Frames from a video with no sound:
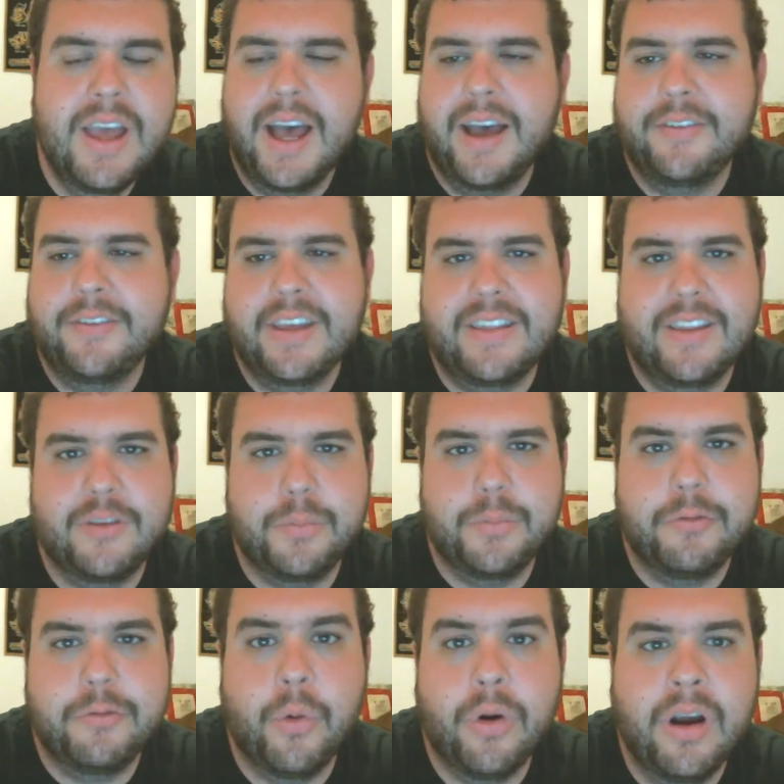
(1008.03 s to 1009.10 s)
I've said this
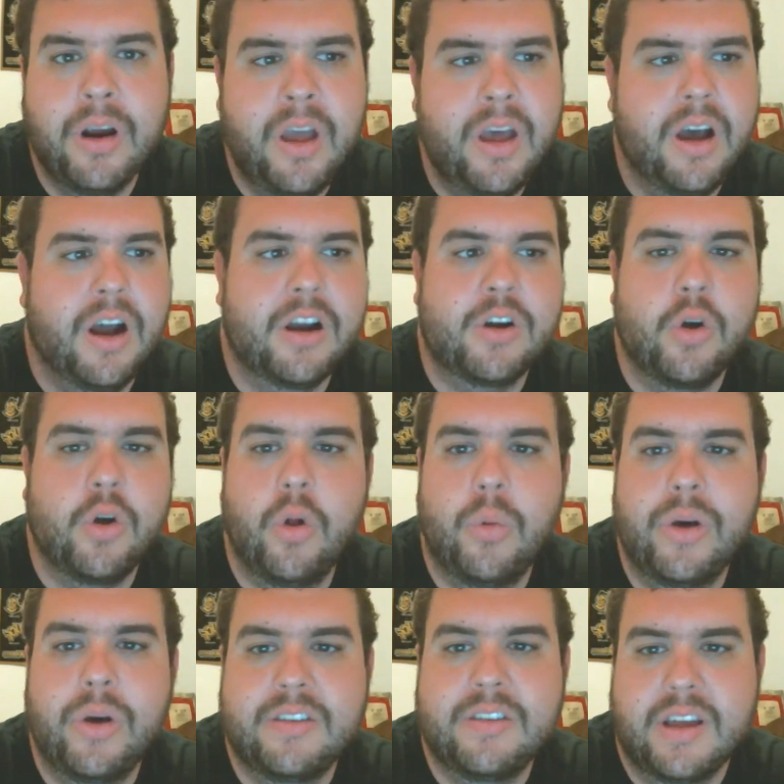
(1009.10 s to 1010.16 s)
before. Our goal
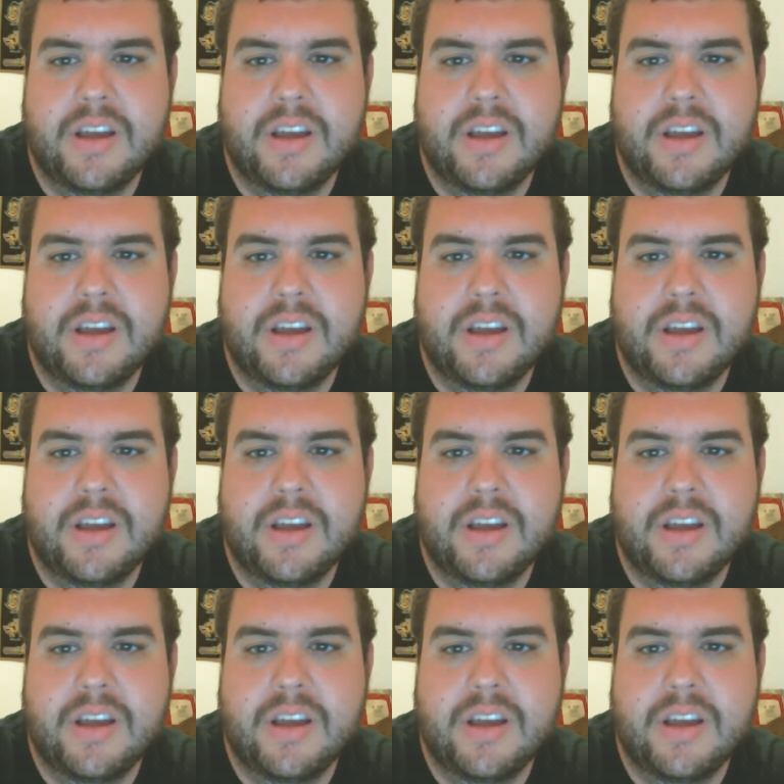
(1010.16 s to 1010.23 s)
was